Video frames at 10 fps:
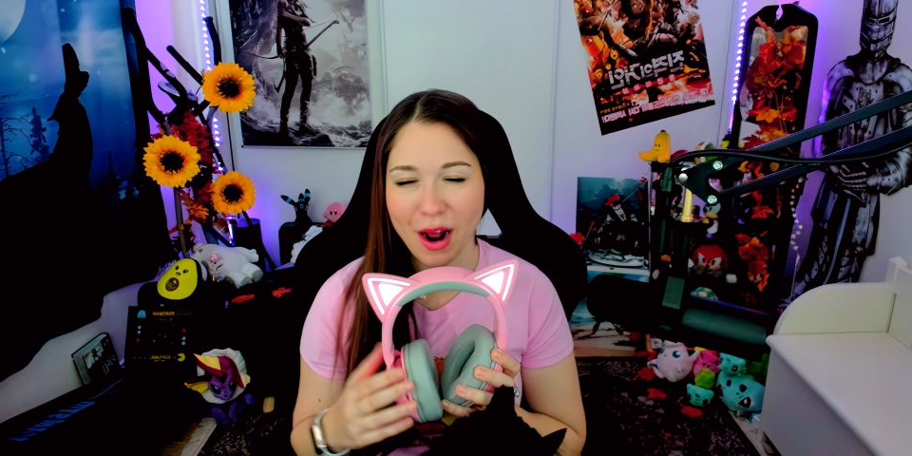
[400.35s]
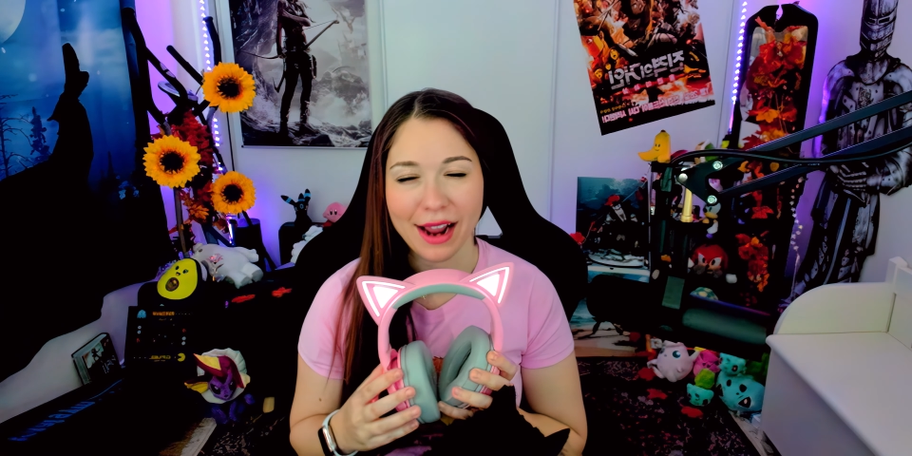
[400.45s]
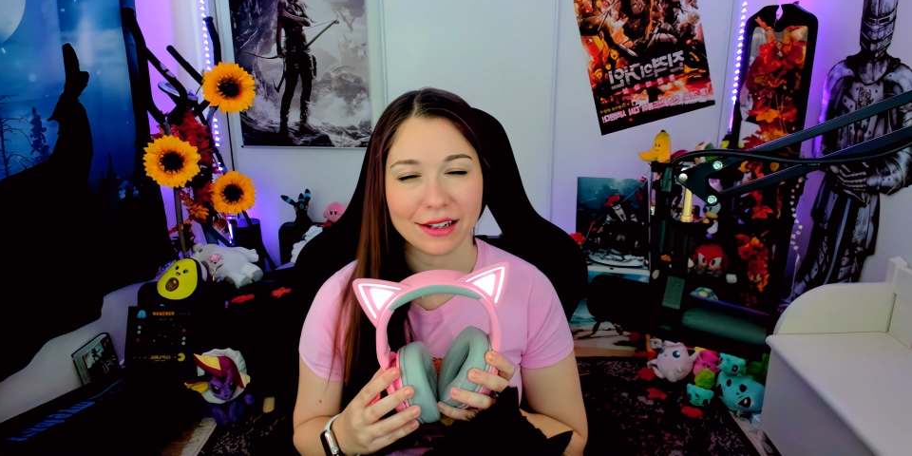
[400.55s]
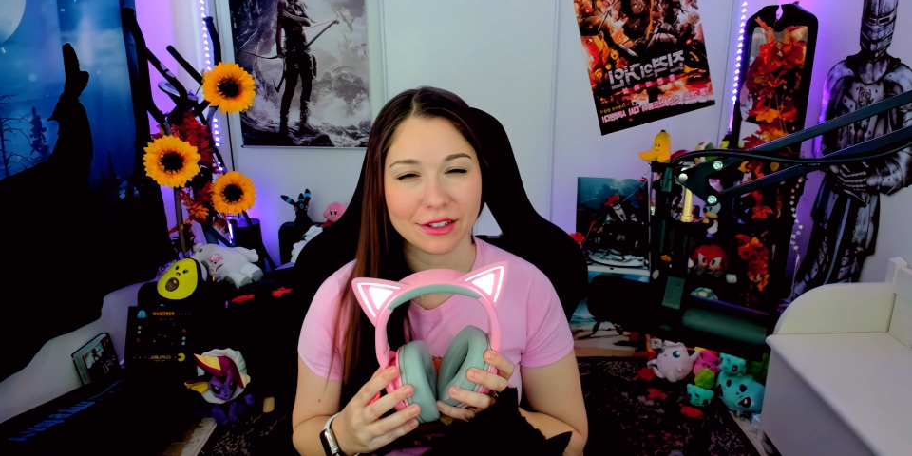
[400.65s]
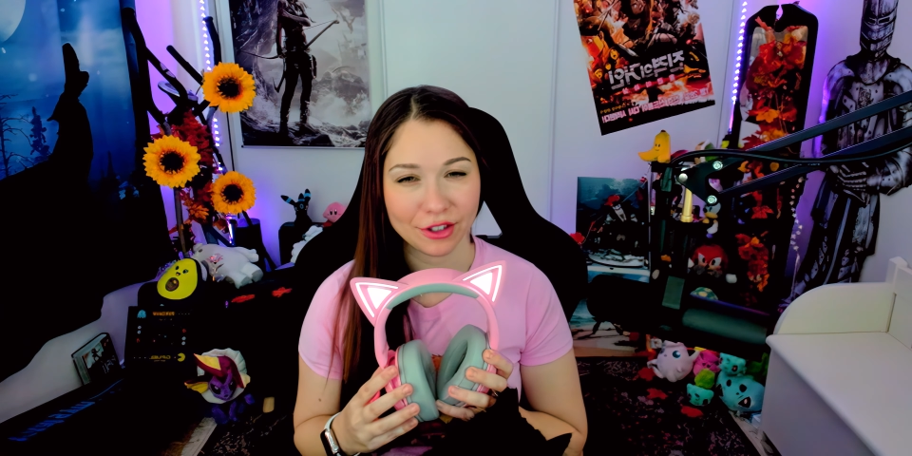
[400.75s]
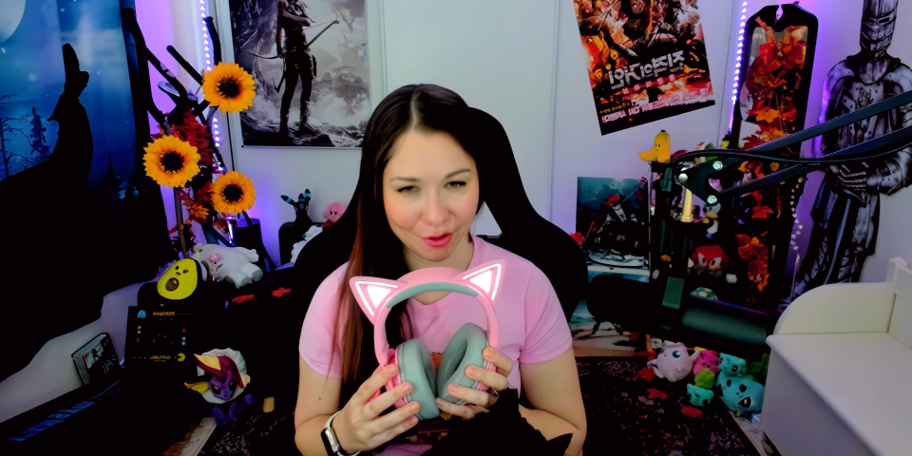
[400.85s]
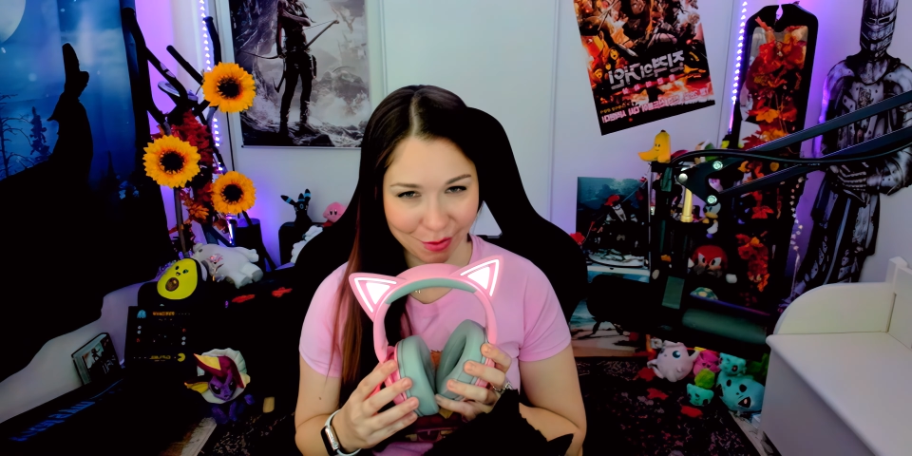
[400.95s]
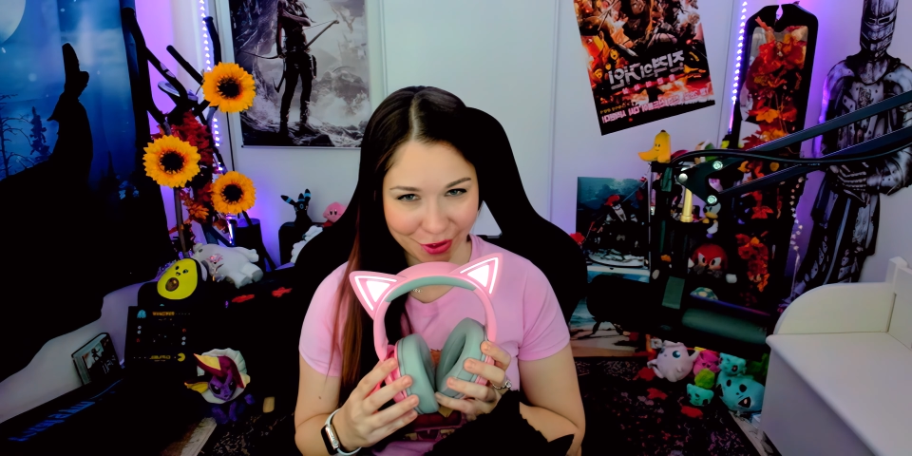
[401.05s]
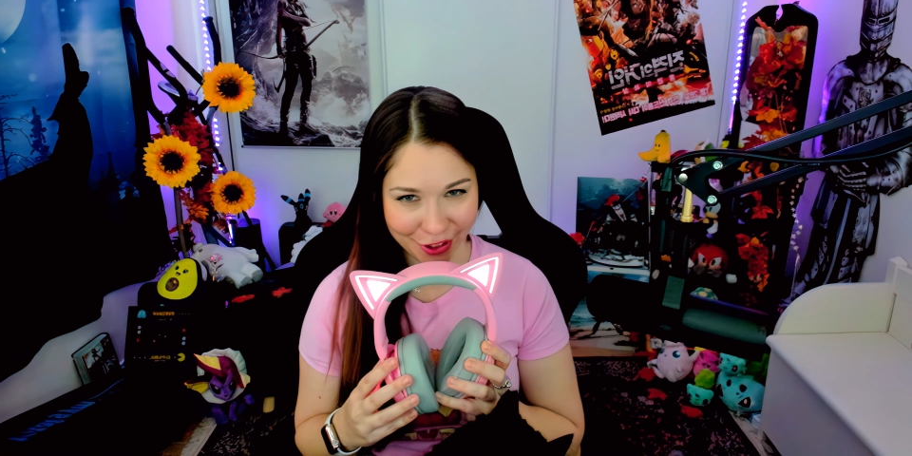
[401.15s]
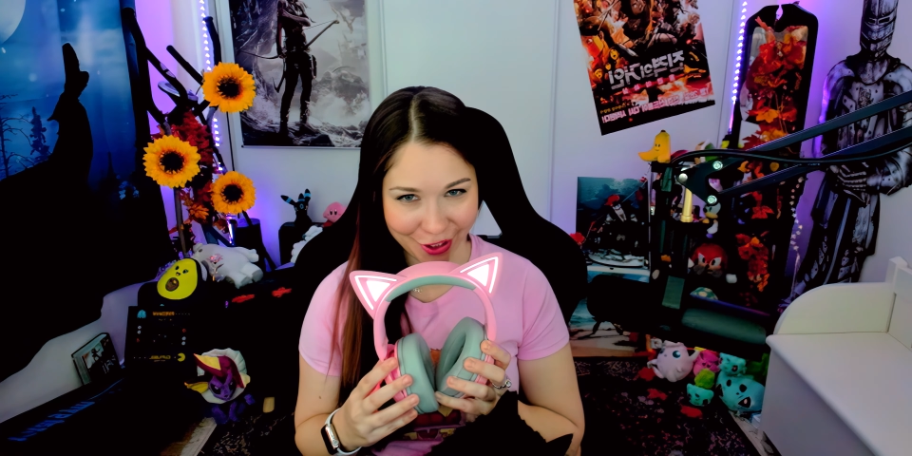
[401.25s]
I
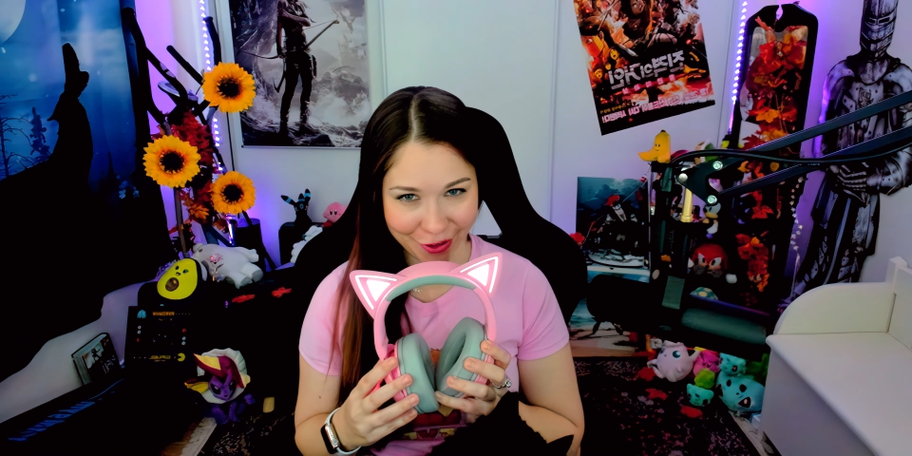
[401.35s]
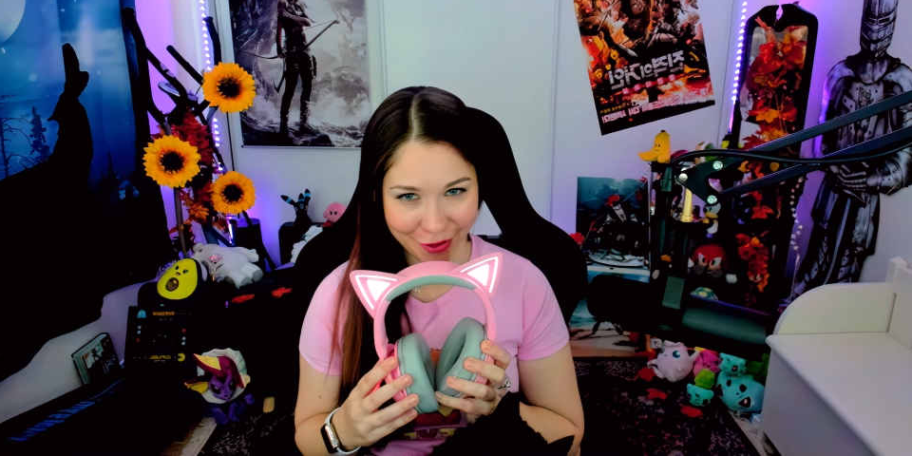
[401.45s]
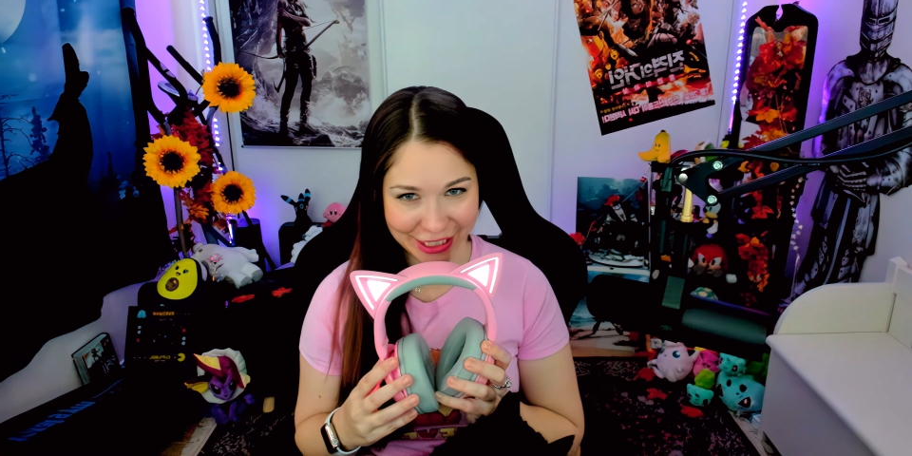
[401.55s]
assume so.